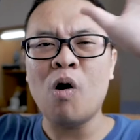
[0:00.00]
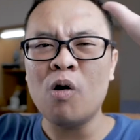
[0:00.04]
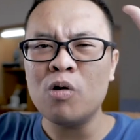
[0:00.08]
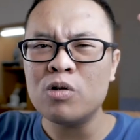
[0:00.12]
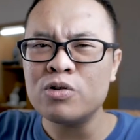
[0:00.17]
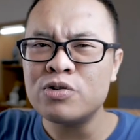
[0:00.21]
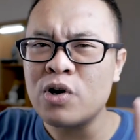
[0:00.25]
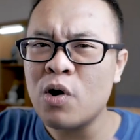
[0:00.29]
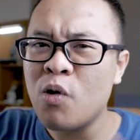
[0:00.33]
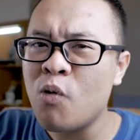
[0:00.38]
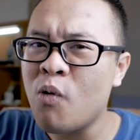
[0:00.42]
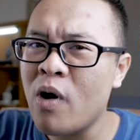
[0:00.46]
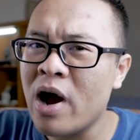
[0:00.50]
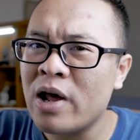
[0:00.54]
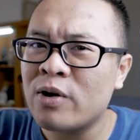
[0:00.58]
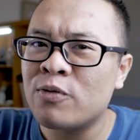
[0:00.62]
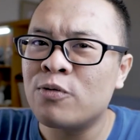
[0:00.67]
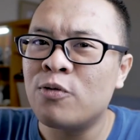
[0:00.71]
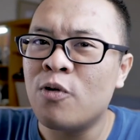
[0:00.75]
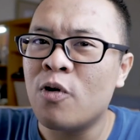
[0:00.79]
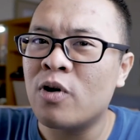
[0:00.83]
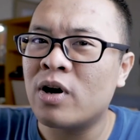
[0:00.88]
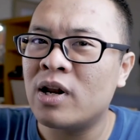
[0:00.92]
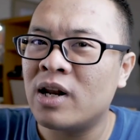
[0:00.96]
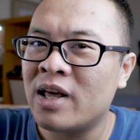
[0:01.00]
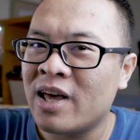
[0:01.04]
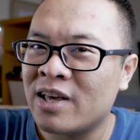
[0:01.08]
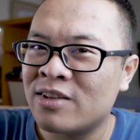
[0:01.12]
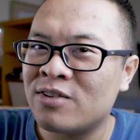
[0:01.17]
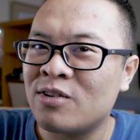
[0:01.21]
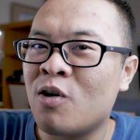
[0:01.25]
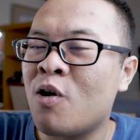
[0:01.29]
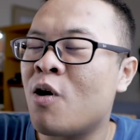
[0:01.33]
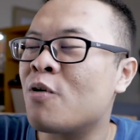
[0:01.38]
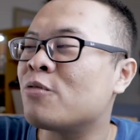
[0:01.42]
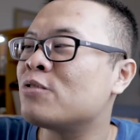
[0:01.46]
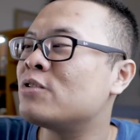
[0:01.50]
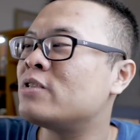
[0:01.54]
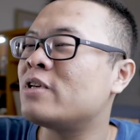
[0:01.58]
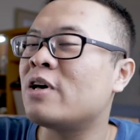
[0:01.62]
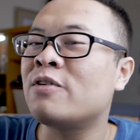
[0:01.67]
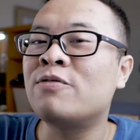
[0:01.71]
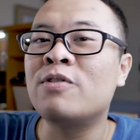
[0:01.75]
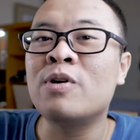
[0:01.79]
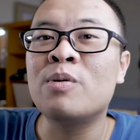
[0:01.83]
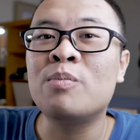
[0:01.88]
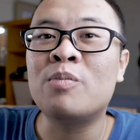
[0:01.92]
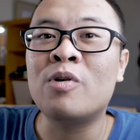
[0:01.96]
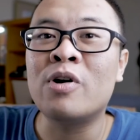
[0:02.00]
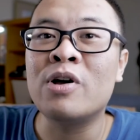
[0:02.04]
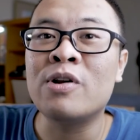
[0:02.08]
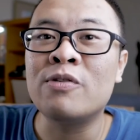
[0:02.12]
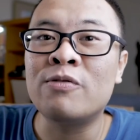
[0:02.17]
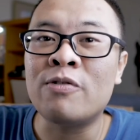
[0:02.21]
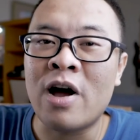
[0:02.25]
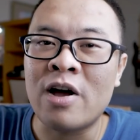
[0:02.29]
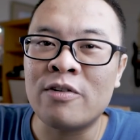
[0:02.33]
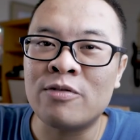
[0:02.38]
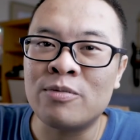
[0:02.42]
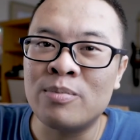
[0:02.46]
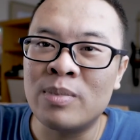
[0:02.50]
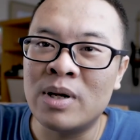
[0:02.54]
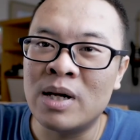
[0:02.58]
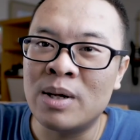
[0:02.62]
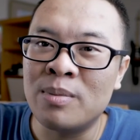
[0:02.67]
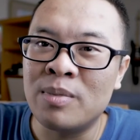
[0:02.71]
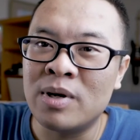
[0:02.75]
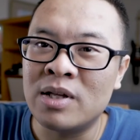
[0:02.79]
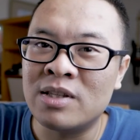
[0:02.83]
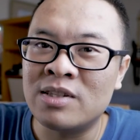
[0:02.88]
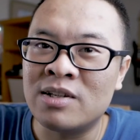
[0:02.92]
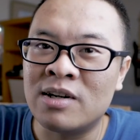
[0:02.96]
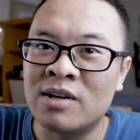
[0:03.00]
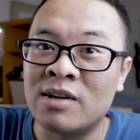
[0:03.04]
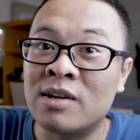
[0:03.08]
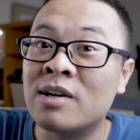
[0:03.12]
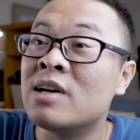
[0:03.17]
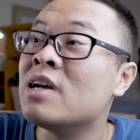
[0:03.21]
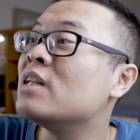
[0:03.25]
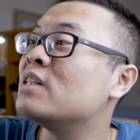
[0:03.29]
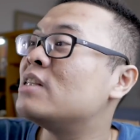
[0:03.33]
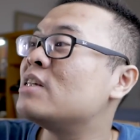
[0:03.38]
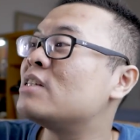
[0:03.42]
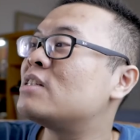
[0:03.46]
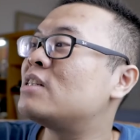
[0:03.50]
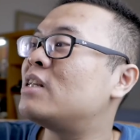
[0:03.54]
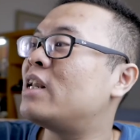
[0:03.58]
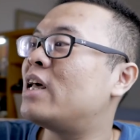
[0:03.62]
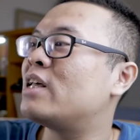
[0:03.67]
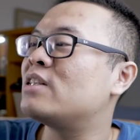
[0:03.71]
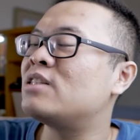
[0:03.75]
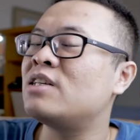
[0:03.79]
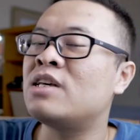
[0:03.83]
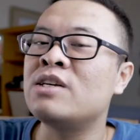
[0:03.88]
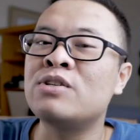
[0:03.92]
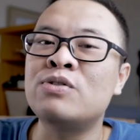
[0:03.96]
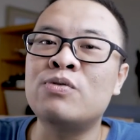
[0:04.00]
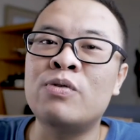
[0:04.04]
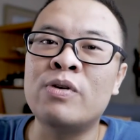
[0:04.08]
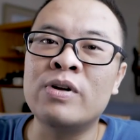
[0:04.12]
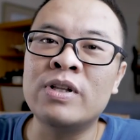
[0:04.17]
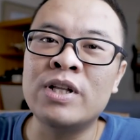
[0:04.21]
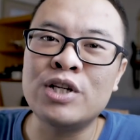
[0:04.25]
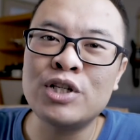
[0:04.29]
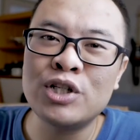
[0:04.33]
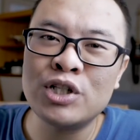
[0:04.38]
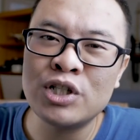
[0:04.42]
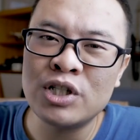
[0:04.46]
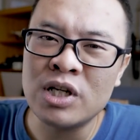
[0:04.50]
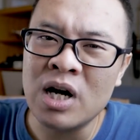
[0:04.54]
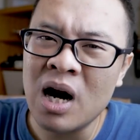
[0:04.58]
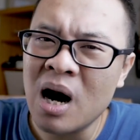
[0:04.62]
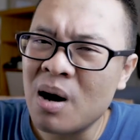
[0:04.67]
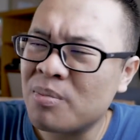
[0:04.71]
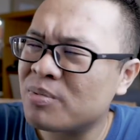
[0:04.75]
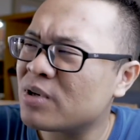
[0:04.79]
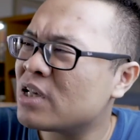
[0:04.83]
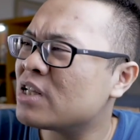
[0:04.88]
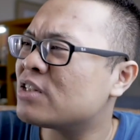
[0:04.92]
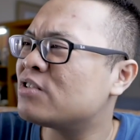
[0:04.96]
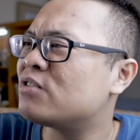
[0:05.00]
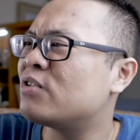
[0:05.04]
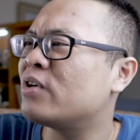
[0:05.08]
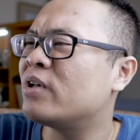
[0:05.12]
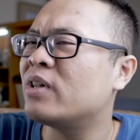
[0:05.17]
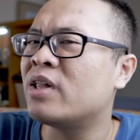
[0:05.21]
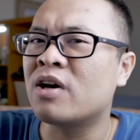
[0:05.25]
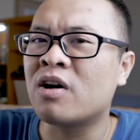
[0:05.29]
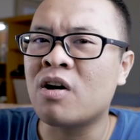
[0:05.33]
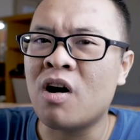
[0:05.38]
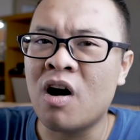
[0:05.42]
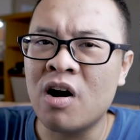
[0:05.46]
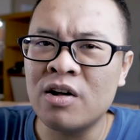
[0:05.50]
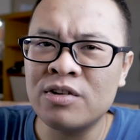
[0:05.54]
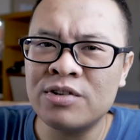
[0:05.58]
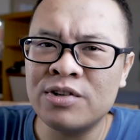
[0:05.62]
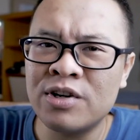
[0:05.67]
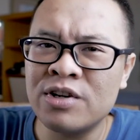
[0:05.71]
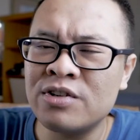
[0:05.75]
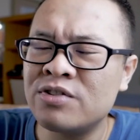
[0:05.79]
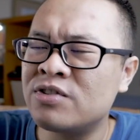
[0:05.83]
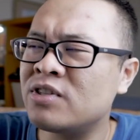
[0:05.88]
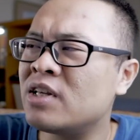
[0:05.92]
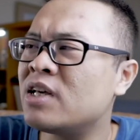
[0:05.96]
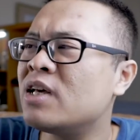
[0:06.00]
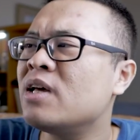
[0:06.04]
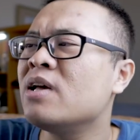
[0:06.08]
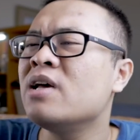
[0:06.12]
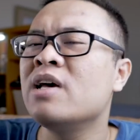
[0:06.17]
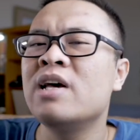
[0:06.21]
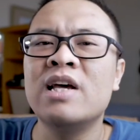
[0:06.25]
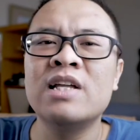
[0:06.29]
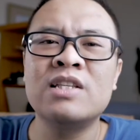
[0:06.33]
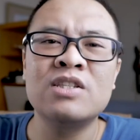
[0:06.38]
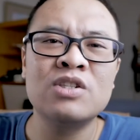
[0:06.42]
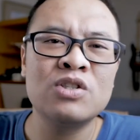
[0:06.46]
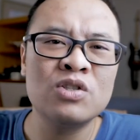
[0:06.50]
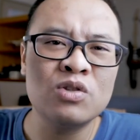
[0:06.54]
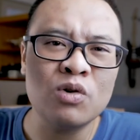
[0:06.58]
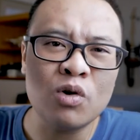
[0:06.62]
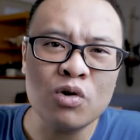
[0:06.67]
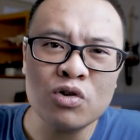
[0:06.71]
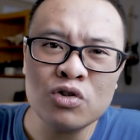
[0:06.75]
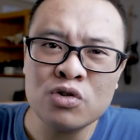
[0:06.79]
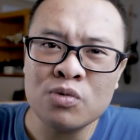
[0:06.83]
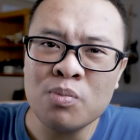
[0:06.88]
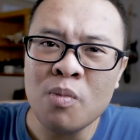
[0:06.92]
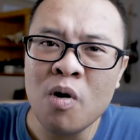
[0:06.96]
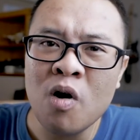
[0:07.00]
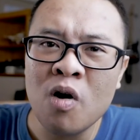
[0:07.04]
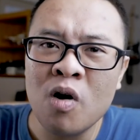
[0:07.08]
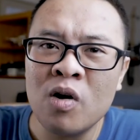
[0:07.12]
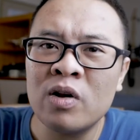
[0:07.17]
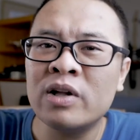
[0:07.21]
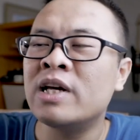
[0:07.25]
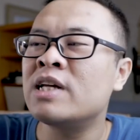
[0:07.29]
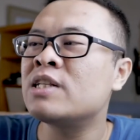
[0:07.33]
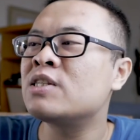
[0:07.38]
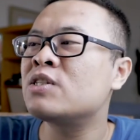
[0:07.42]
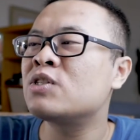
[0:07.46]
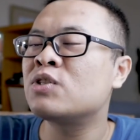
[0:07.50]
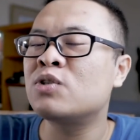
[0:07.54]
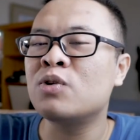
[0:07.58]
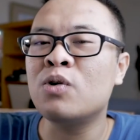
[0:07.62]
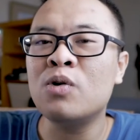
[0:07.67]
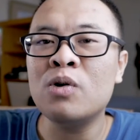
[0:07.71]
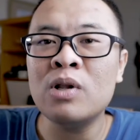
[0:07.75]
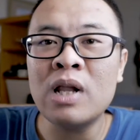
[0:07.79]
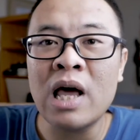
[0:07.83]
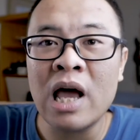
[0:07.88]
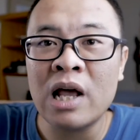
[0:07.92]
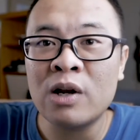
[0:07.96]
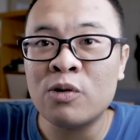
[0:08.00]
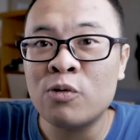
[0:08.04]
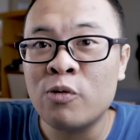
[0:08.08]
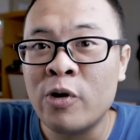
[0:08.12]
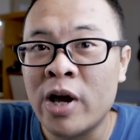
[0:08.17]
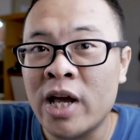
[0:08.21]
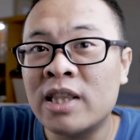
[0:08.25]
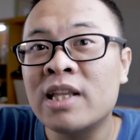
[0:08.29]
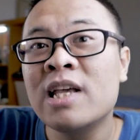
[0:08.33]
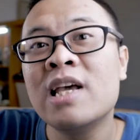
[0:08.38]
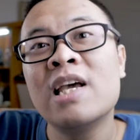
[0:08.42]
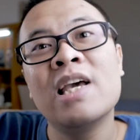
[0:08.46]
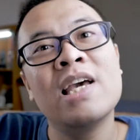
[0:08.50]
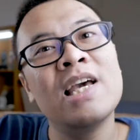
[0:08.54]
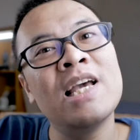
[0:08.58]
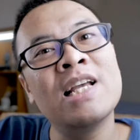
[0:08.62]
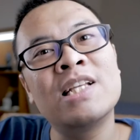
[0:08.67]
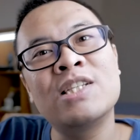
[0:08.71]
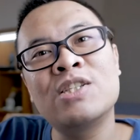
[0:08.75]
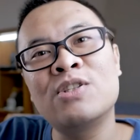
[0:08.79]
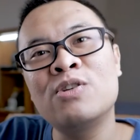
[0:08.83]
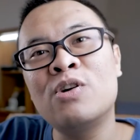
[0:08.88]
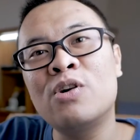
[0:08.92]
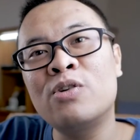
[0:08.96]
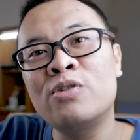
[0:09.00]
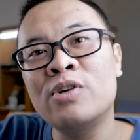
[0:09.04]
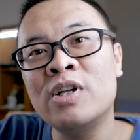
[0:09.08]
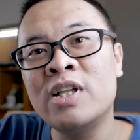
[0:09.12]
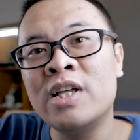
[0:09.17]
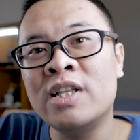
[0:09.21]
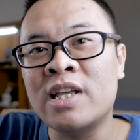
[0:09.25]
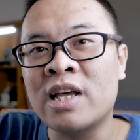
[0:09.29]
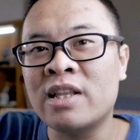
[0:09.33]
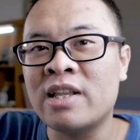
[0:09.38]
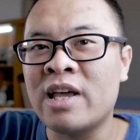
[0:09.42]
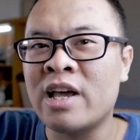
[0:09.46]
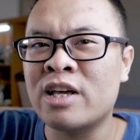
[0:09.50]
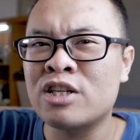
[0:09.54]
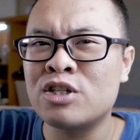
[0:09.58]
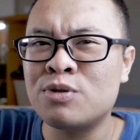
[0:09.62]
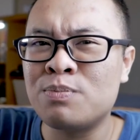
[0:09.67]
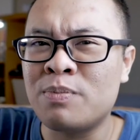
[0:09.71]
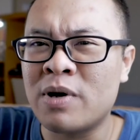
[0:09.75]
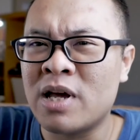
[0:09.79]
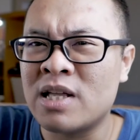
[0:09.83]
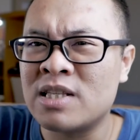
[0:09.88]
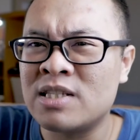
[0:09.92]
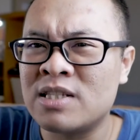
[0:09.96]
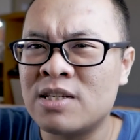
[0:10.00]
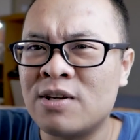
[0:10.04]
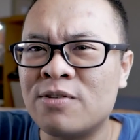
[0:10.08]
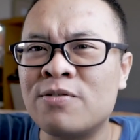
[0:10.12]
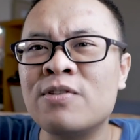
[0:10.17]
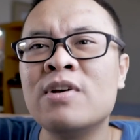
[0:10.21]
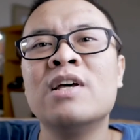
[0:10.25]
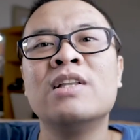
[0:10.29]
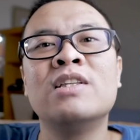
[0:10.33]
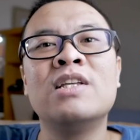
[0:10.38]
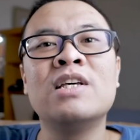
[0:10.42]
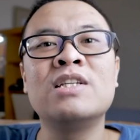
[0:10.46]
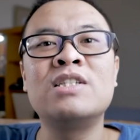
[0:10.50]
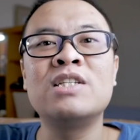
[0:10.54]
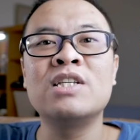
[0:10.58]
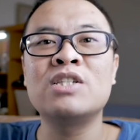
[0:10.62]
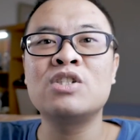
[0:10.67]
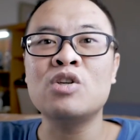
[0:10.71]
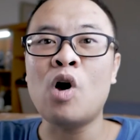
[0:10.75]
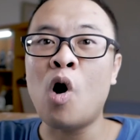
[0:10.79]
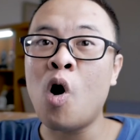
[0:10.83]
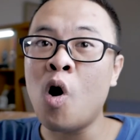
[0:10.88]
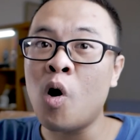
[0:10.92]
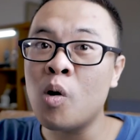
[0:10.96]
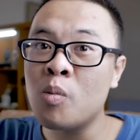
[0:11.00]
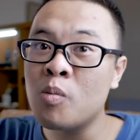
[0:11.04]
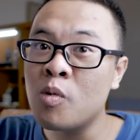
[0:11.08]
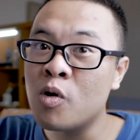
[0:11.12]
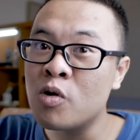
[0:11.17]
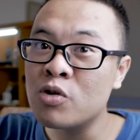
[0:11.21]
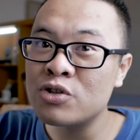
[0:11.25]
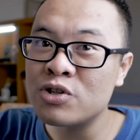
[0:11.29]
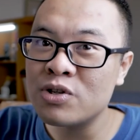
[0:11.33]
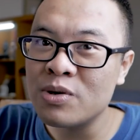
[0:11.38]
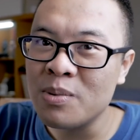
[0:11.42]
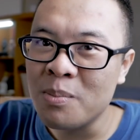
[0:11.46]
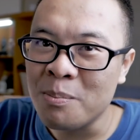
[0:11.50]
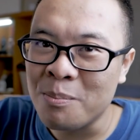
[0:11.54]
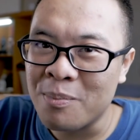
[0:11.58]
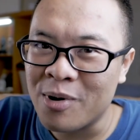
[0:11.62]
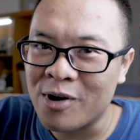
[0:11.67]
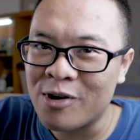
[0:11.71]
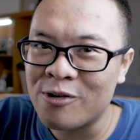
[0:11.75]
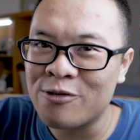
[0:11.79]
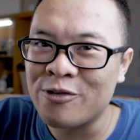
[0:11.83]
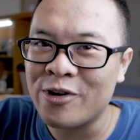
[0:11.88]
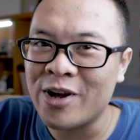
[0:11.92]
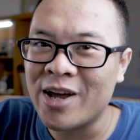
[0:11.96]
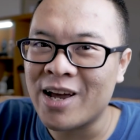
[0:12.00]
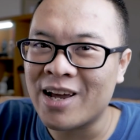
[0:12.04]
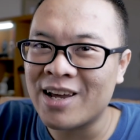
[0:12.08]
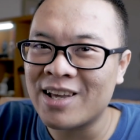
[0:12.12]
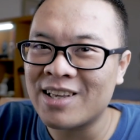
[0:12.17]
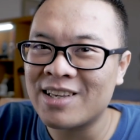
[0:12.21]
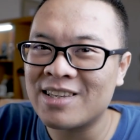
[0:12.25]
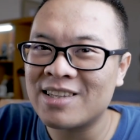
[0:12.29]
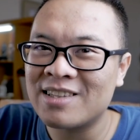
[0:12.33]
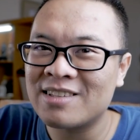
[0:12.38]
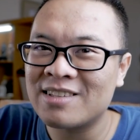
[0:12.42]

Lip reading: ultra wide focal length of 7.5mm. This lens is really sharp, it's really contrasty, it's so small, it's so lightweight, it's not really that expensive. This is almost perfect.